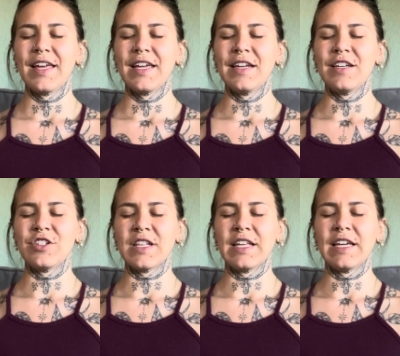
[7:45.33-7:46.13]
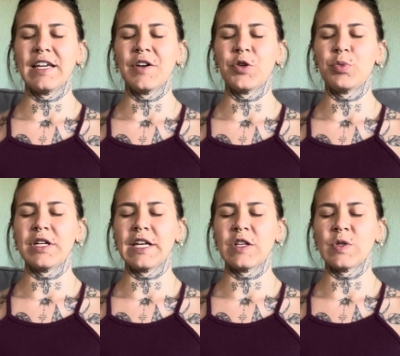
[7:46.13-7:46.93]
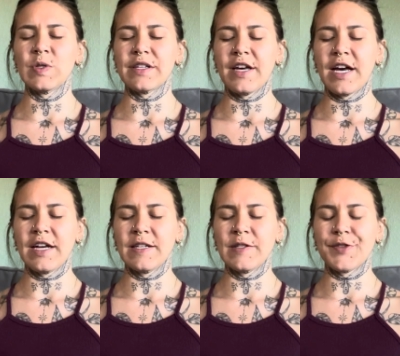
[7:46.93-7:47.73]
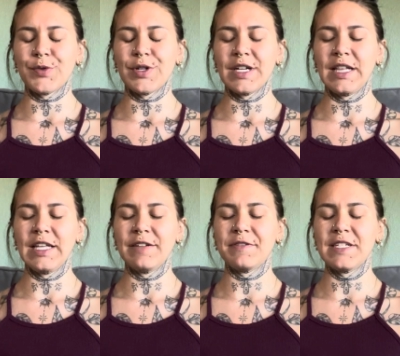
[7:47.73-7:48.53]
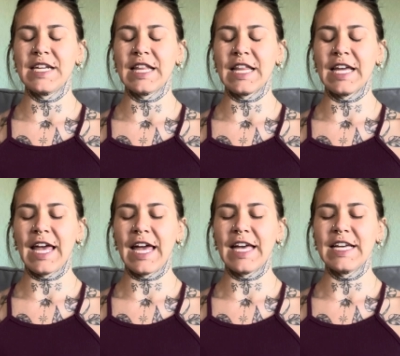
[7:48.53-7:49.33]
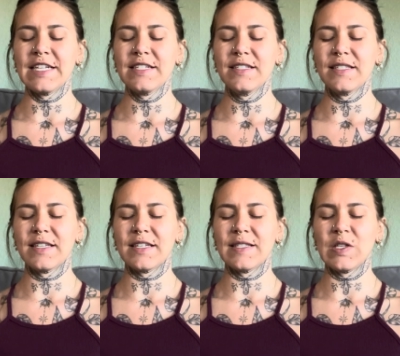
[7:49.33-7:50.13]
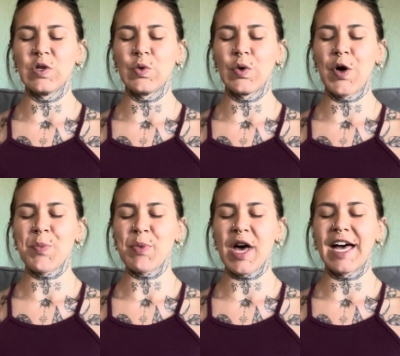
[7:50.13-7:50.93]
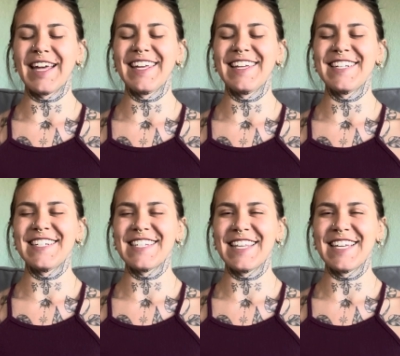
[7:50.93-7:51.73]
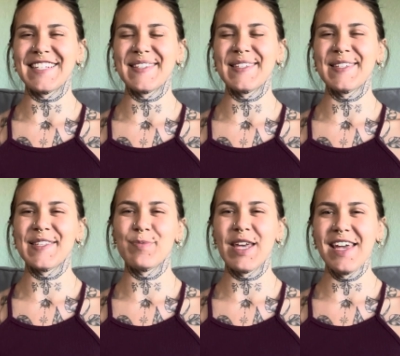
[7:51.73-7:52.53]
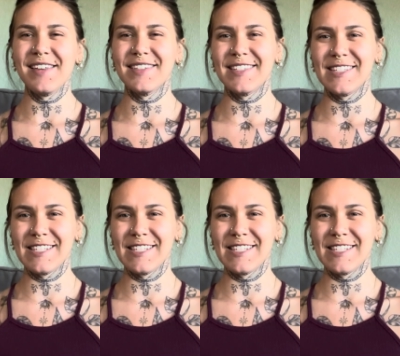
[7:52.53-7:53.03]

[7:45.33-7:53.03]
and gently opening those eyes or lifting the gaze as you come back into this space.